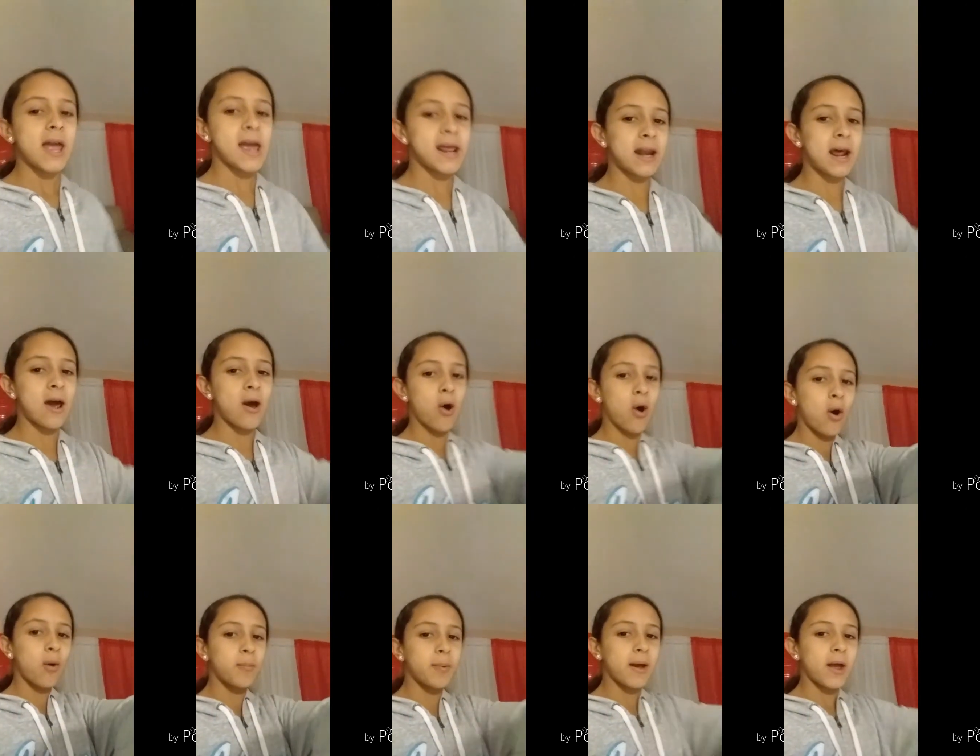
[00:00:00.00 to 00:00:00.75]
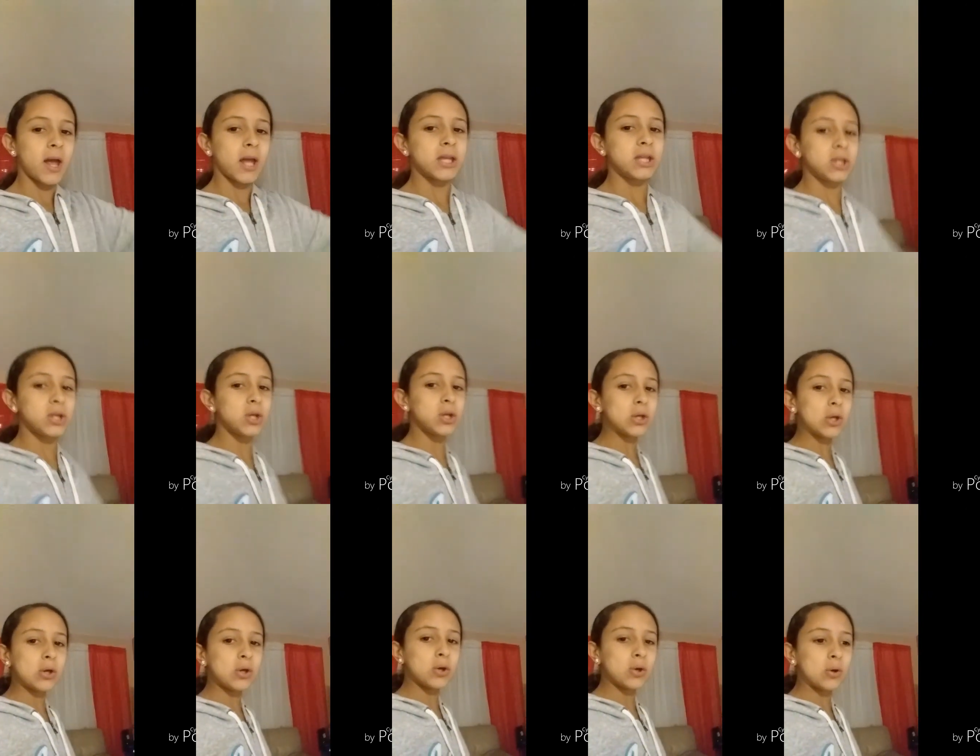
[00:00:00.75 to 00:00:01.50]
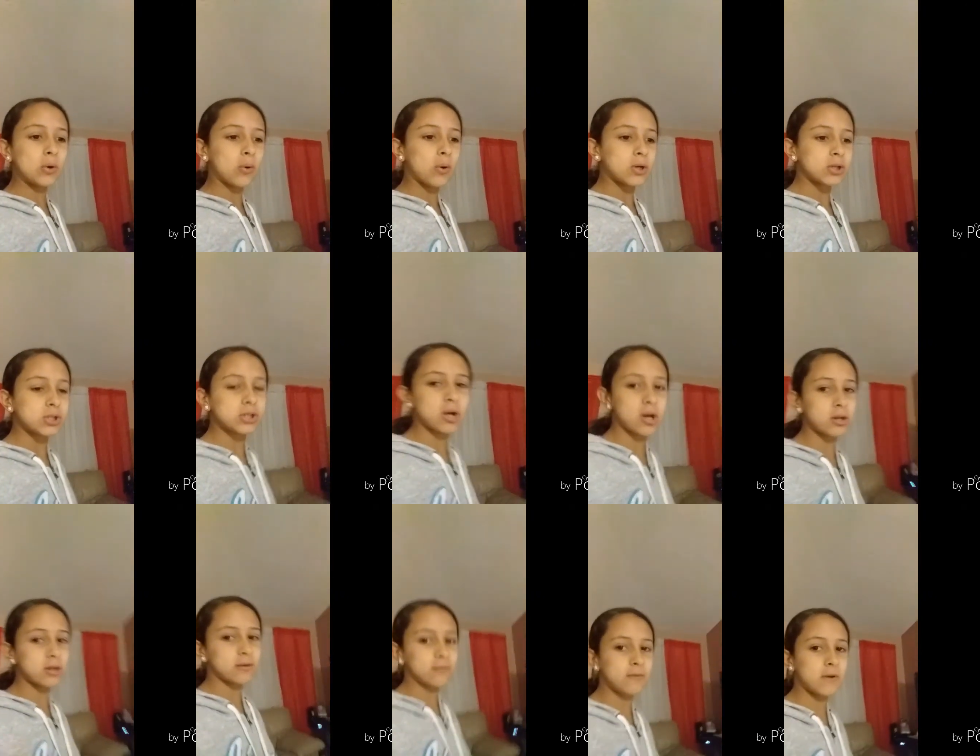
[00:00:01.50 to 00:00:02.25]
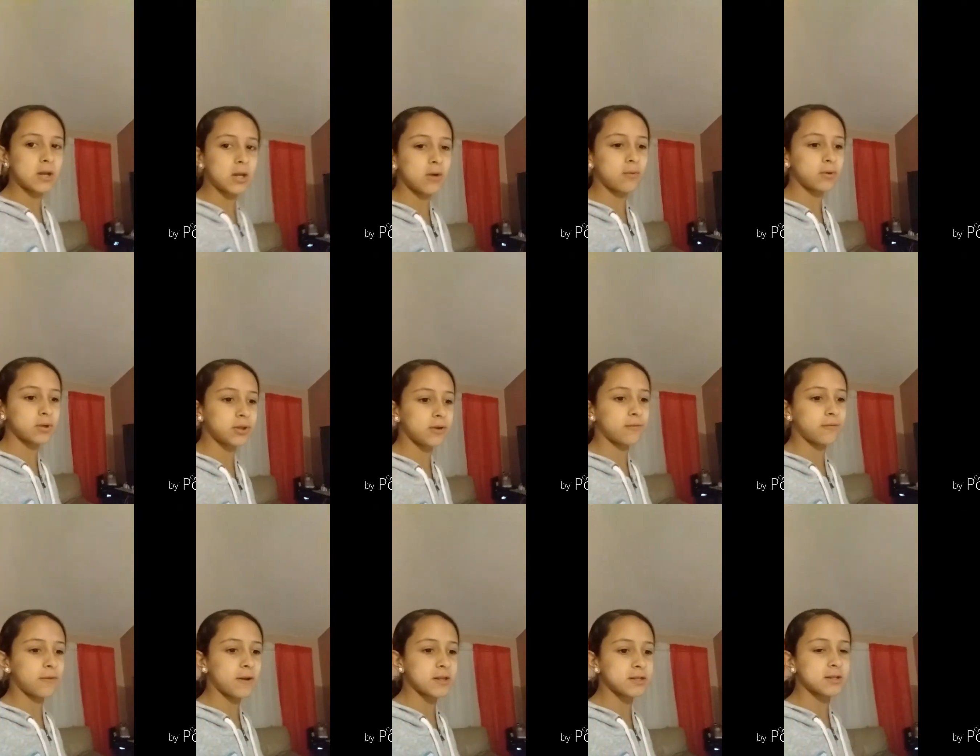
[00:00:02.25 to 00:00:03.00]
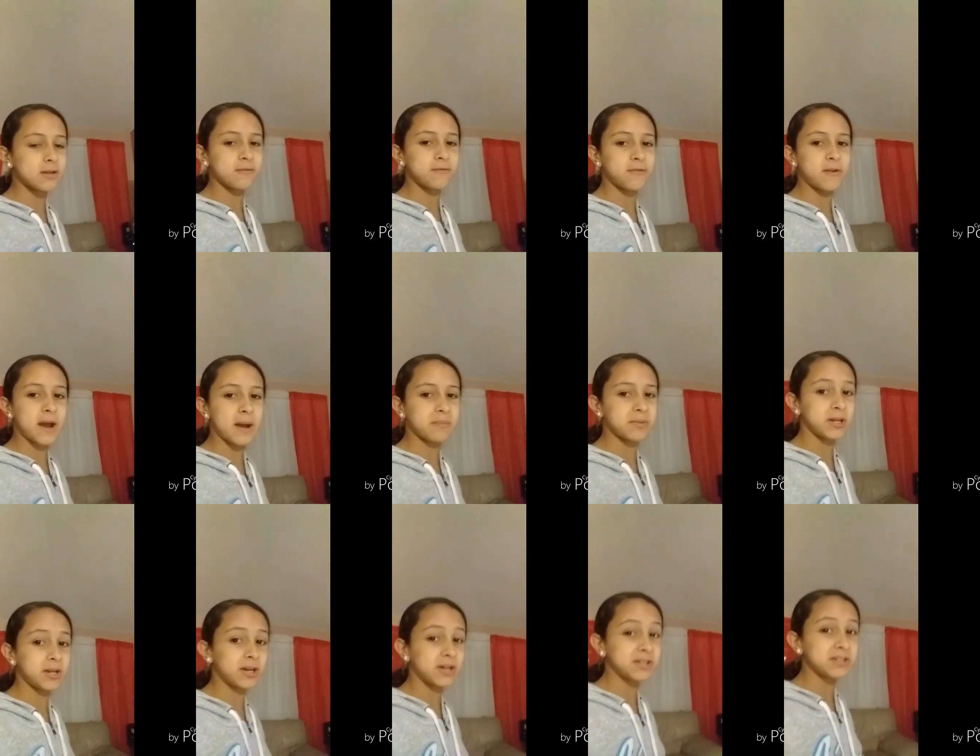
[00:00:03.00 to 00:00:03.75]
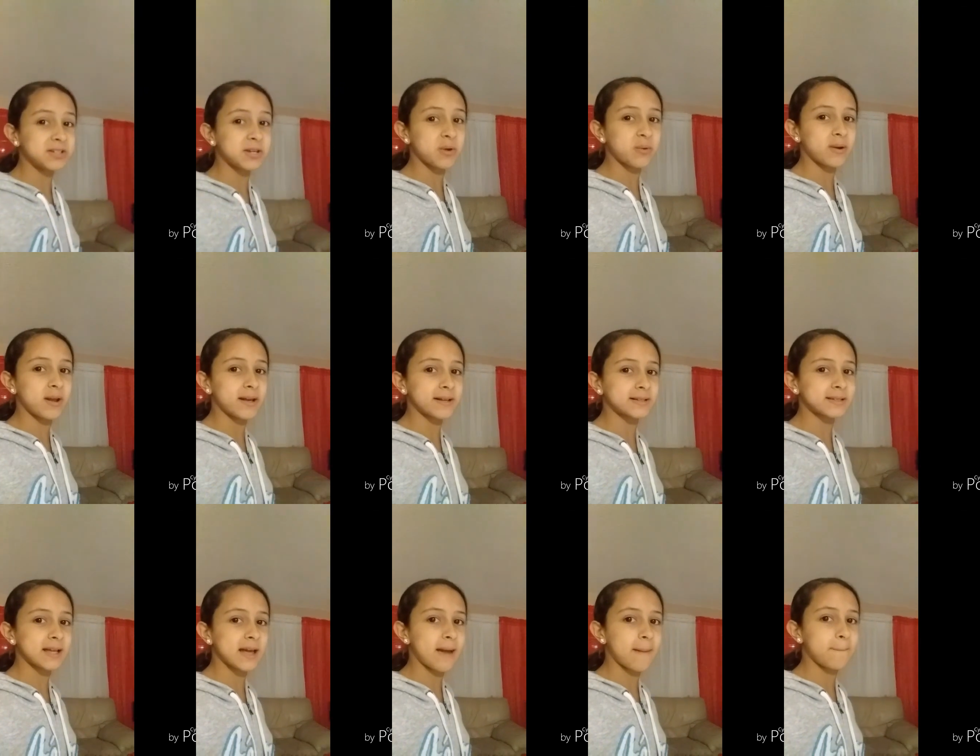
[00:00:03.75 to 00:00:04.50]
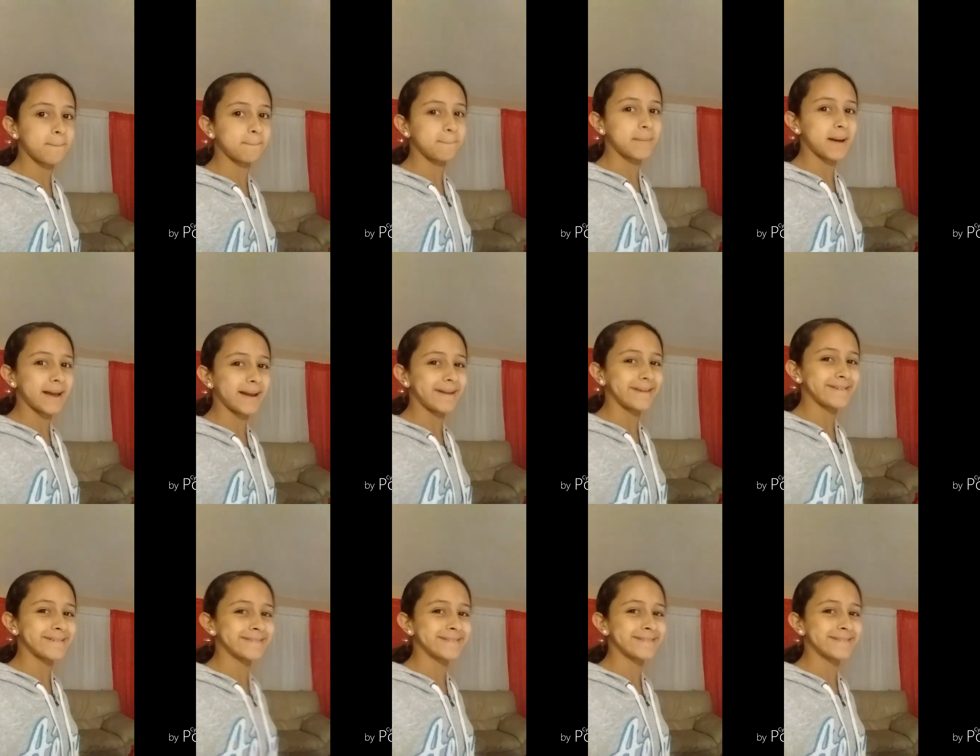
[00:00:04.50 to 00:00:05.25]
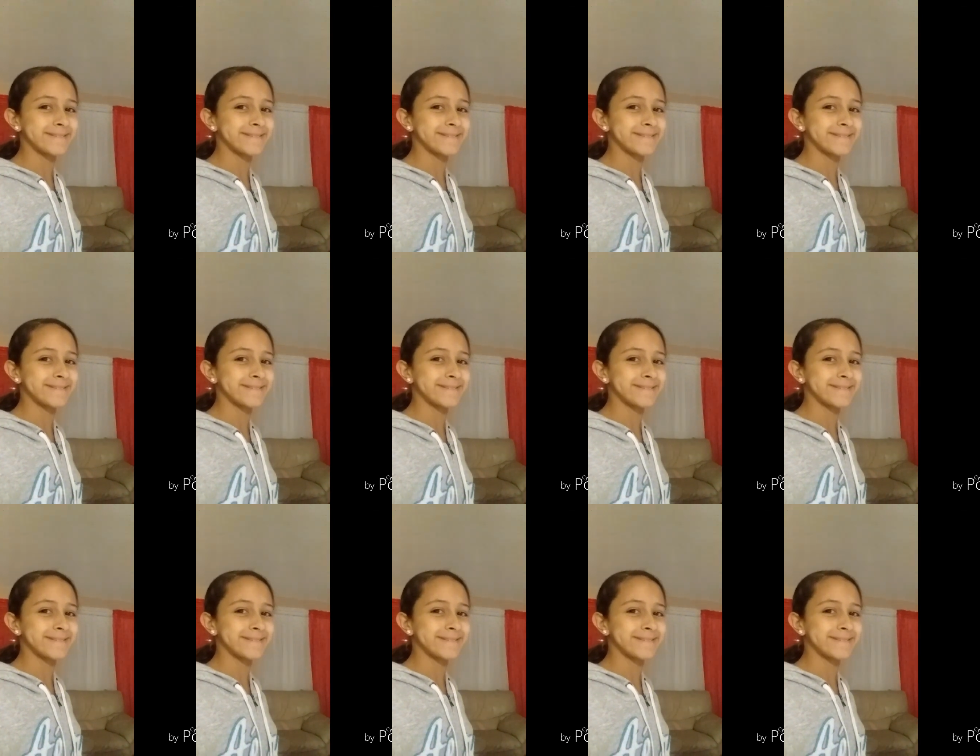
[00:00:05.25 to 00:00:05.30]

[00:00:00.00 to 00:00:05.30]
and I hope you show this video with your friends and family. Until next time, bye.